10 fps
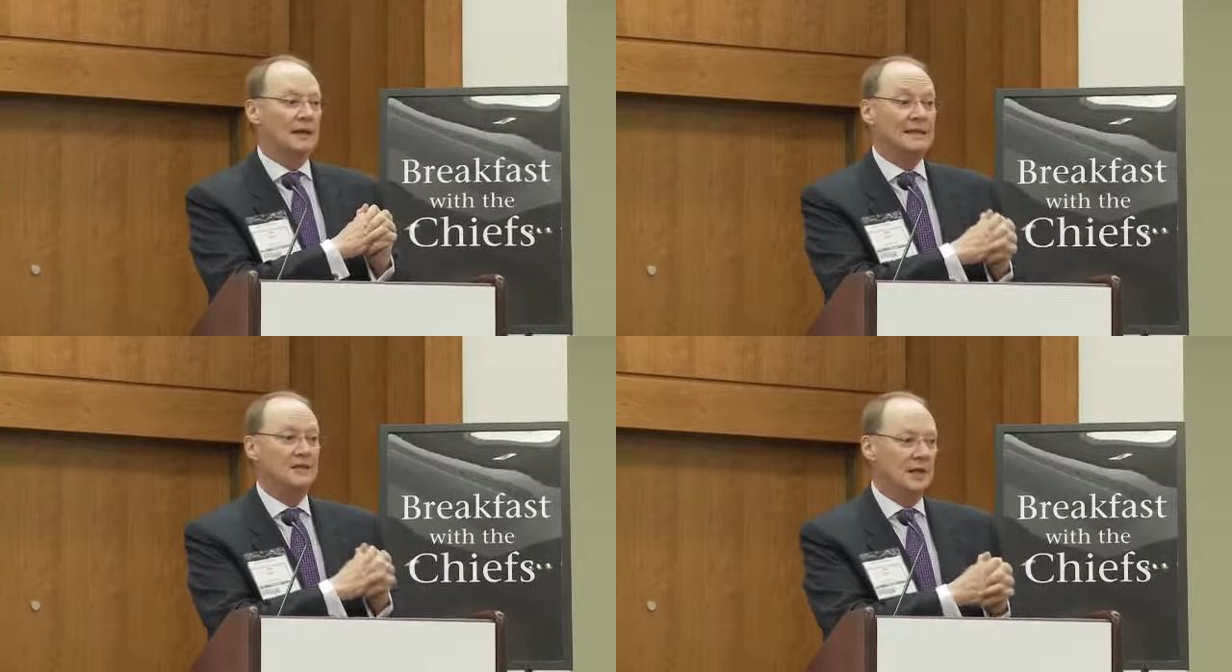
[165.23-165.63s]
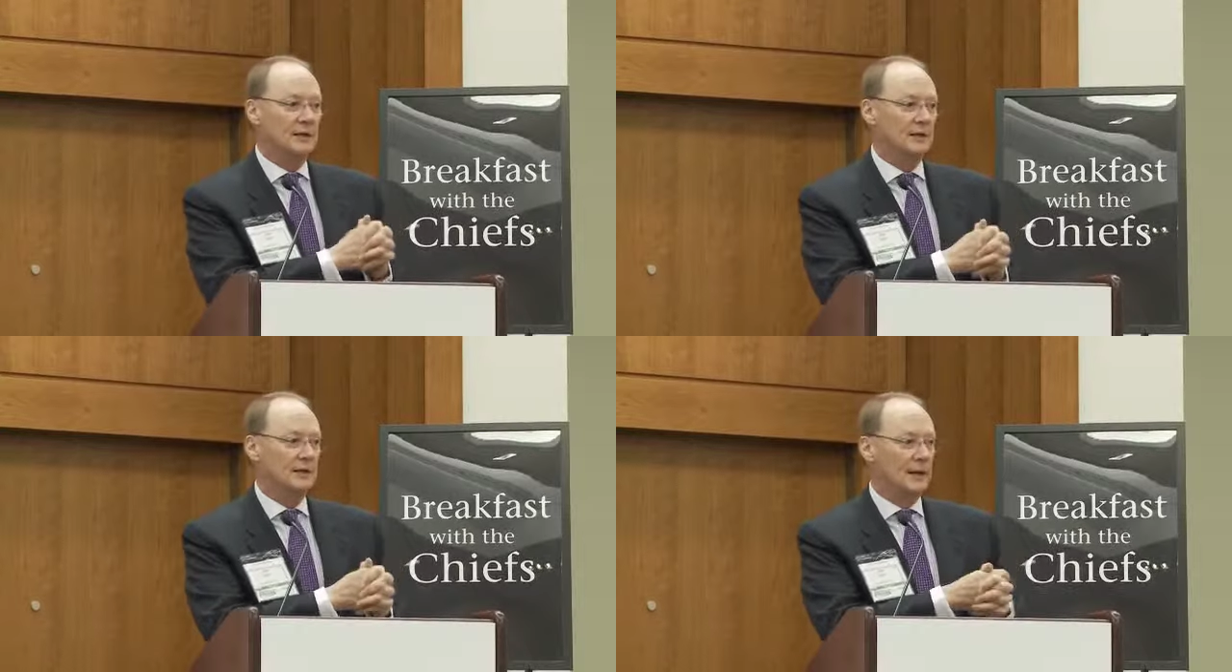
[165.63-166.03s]

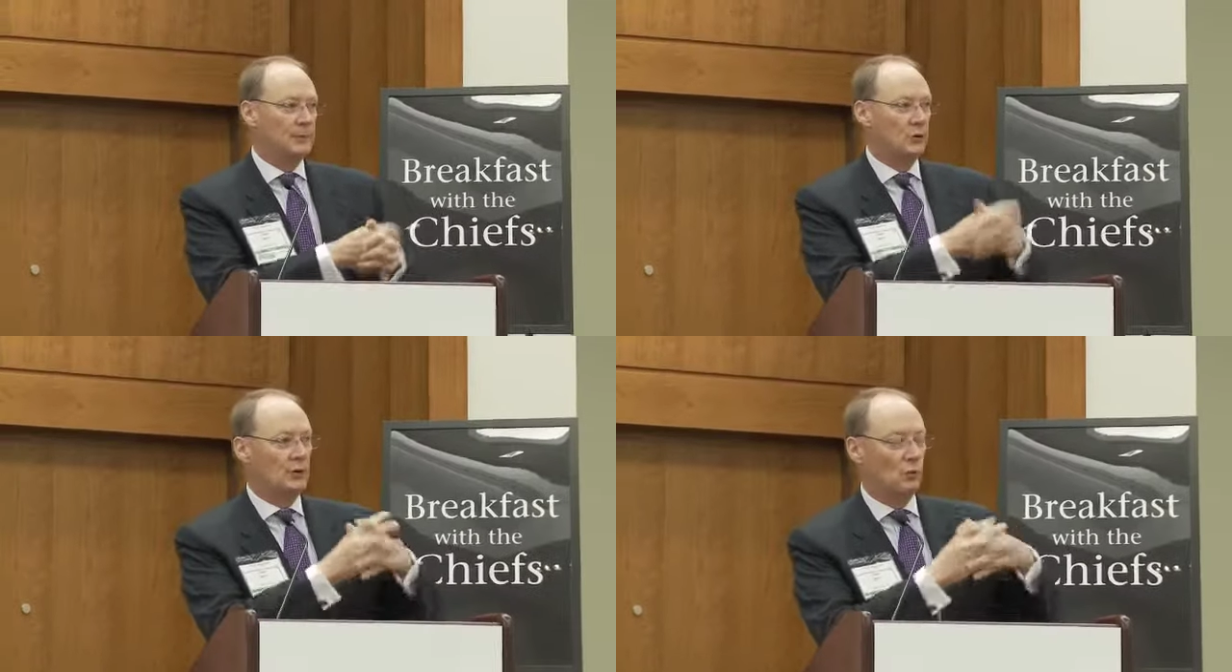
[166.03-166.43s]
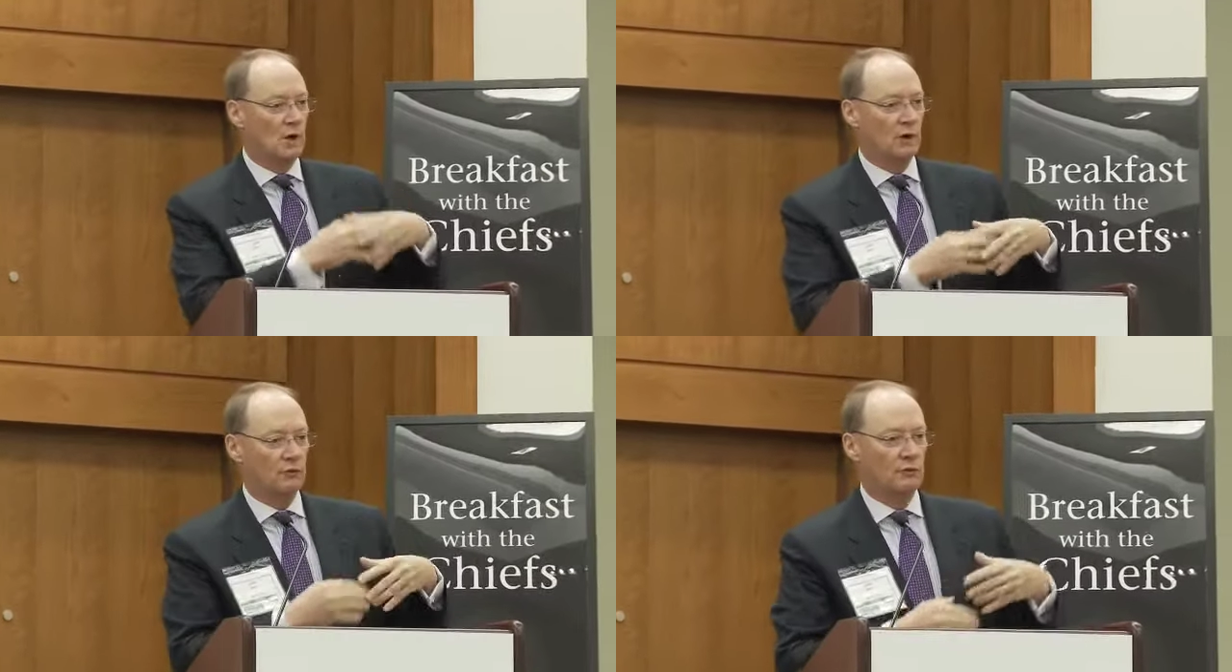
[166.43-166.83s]
Intended, I'm going to
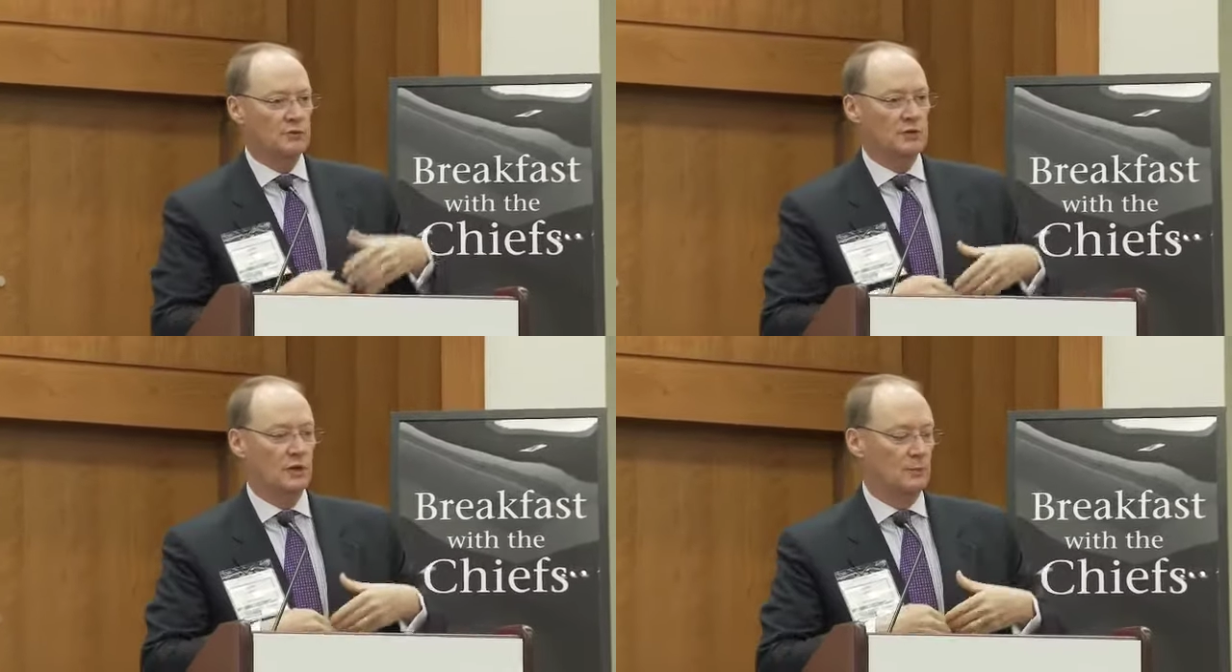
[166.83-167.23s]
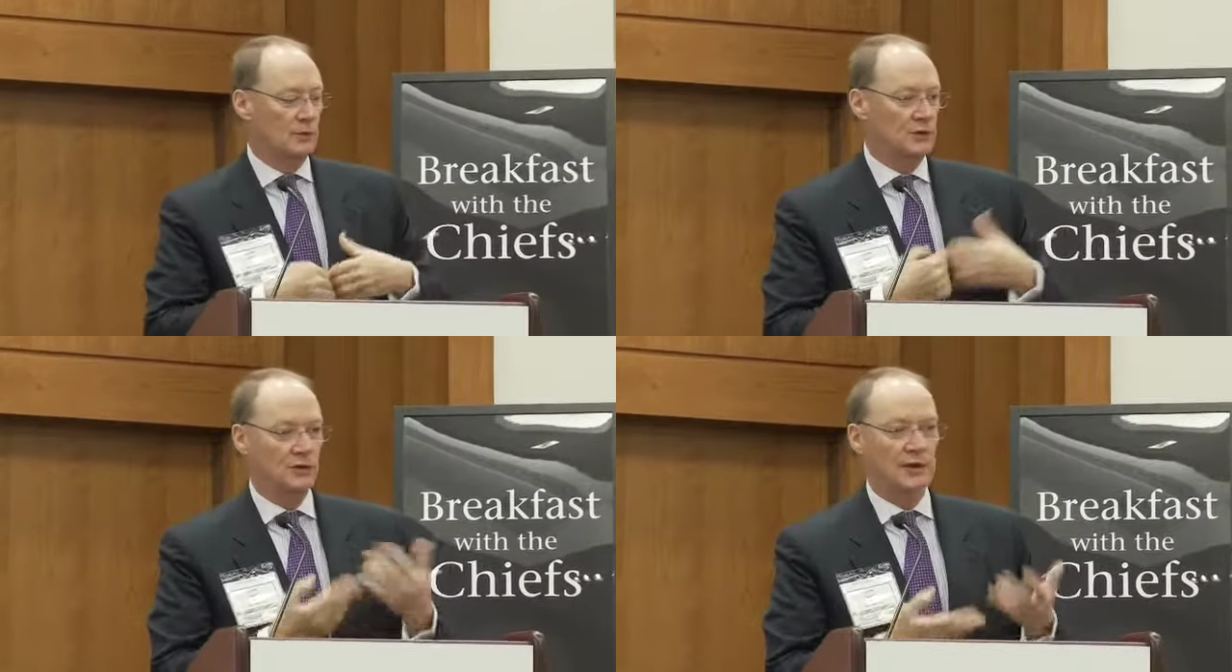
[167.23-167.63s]
walk through some
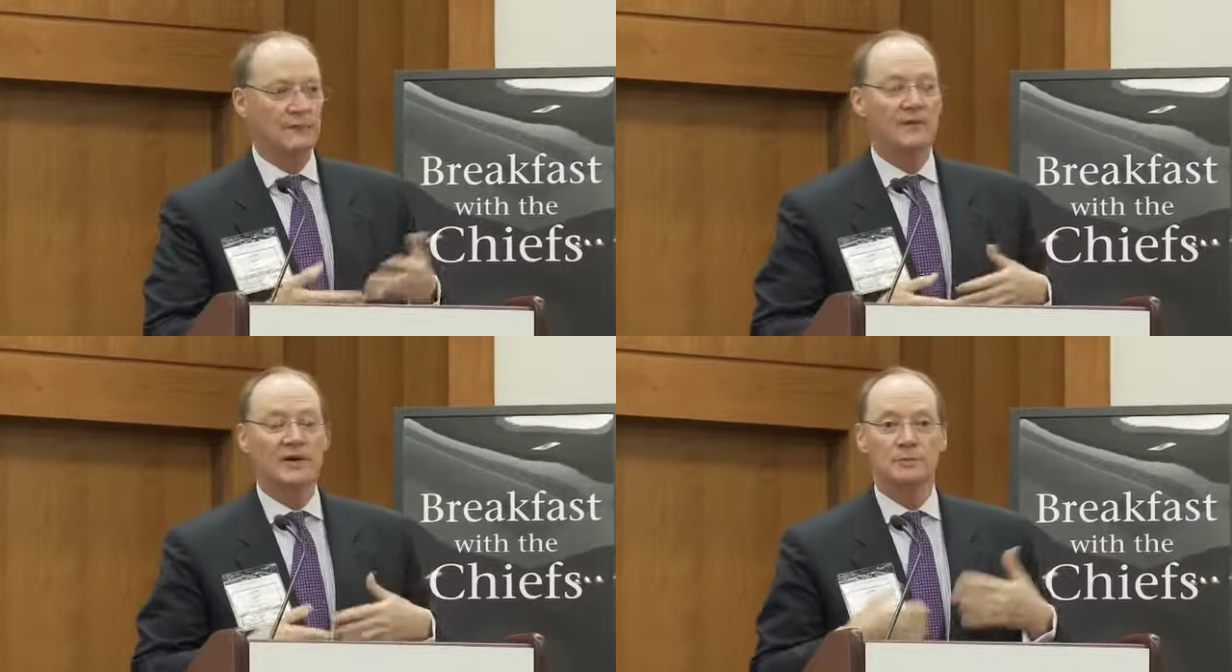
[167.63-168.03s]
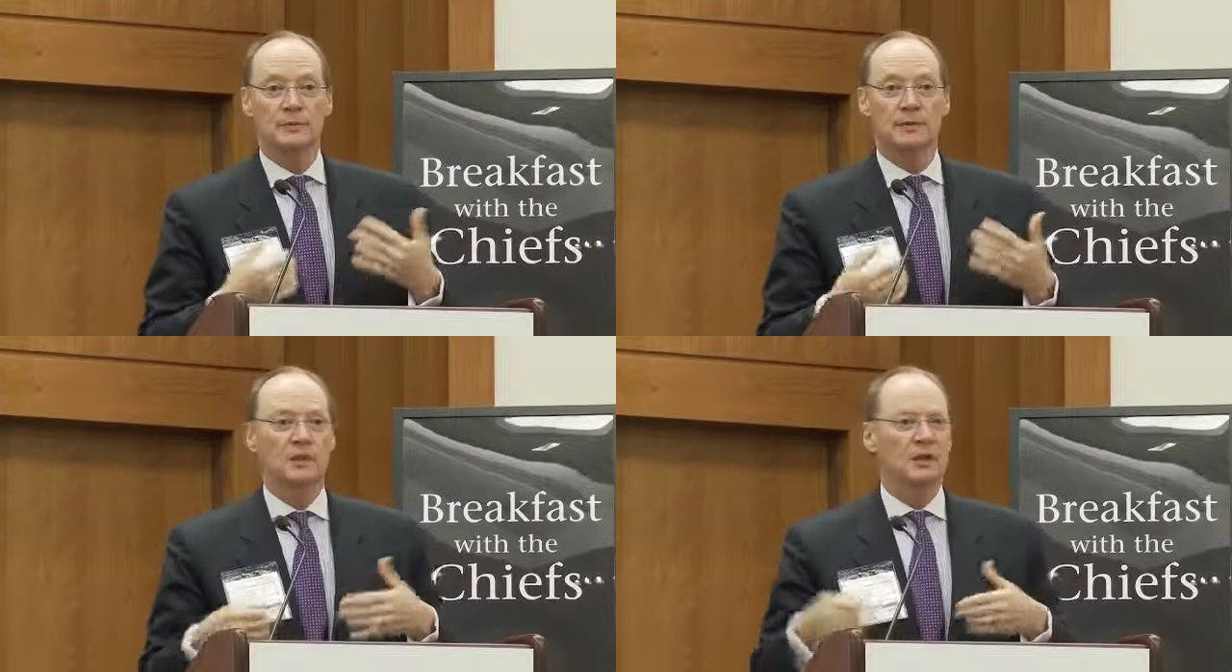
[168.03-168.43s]
return on
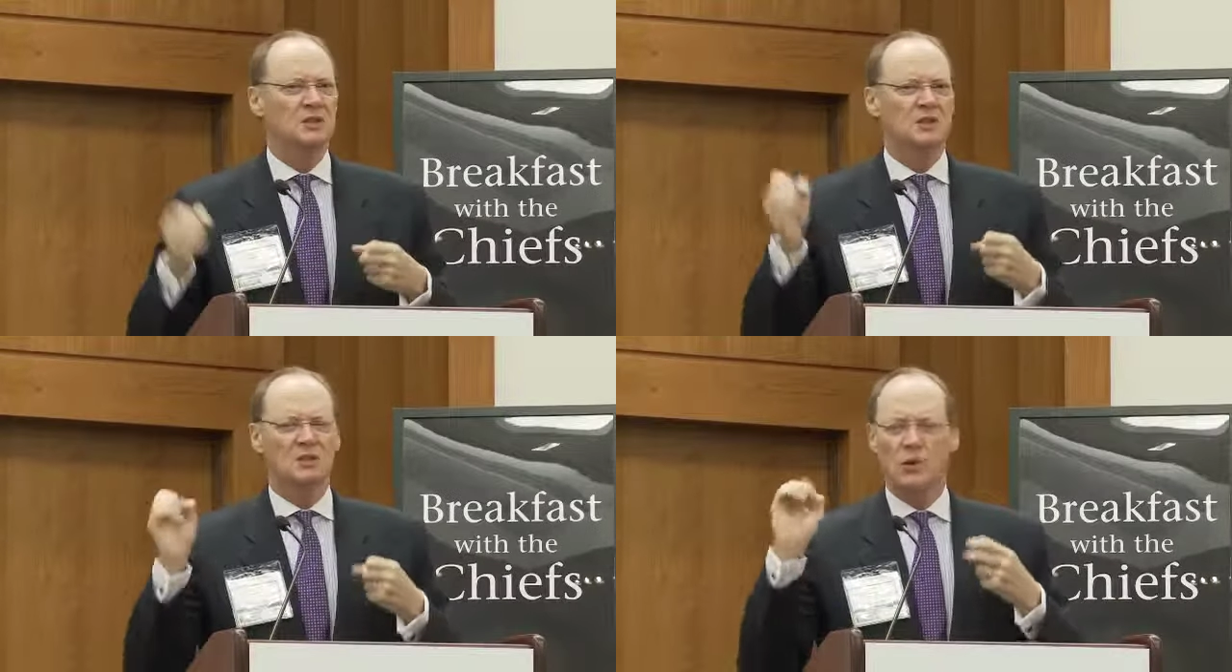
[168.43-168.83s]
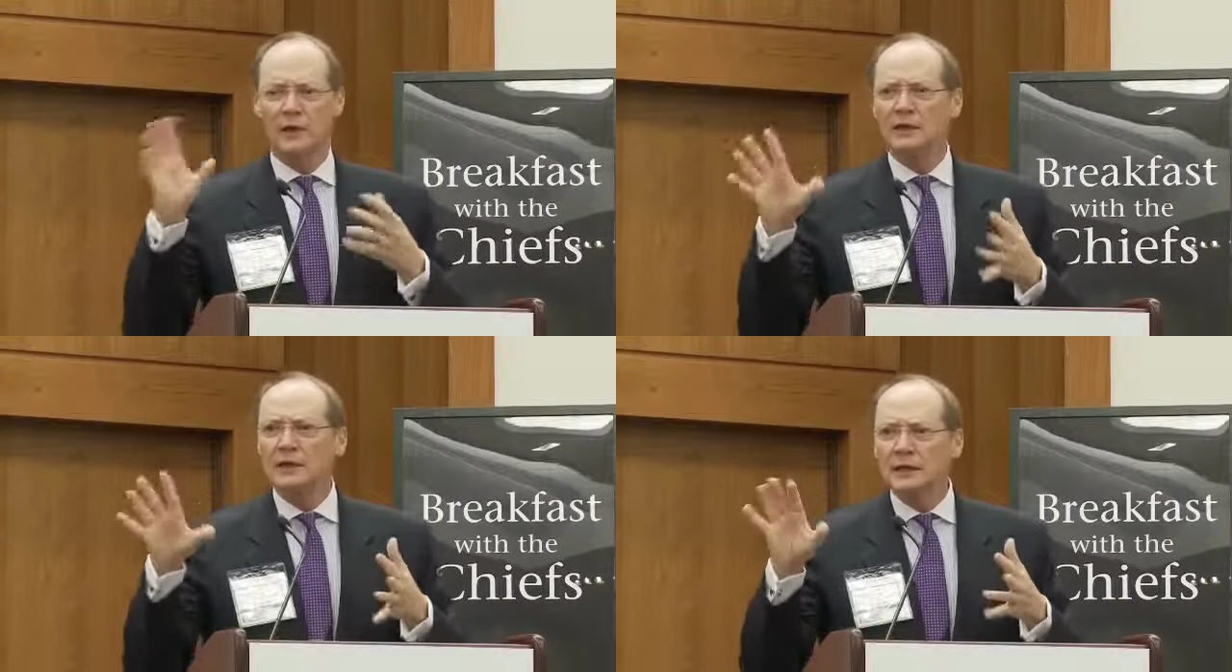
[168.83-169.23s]
investment just
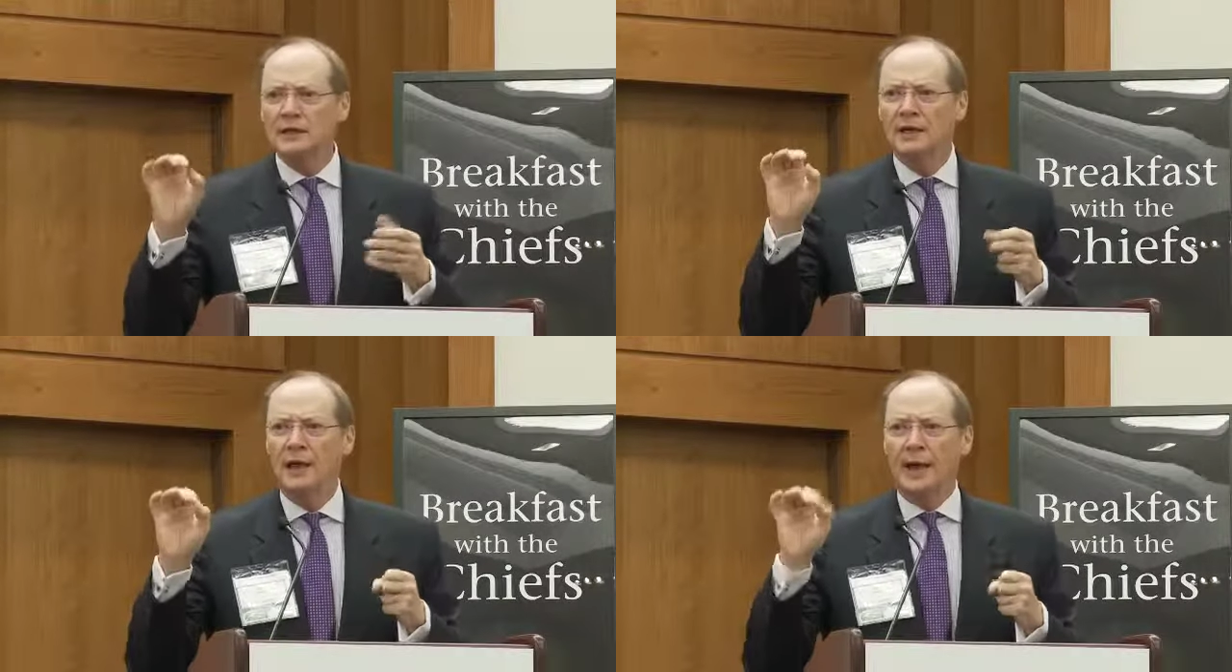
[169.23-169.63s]
quickly,